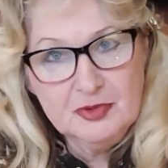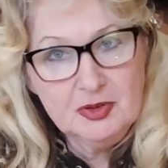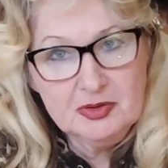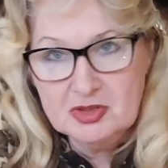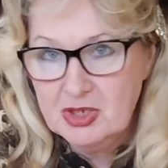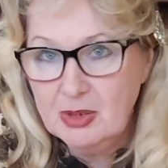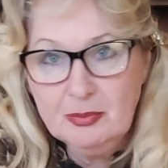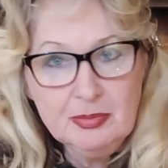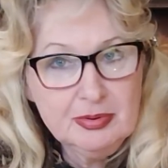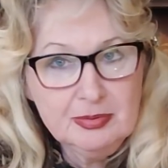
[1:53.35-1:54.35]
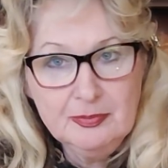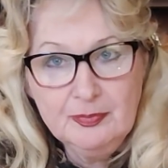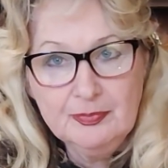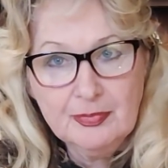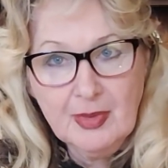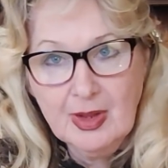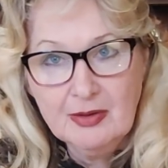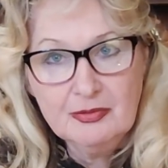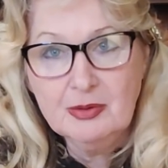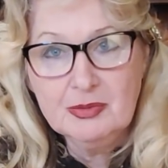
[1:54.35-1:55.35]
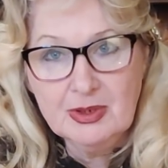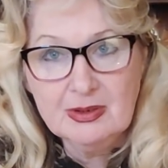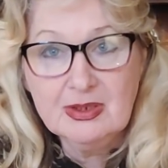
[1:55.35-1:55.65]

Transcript: don't jump from the,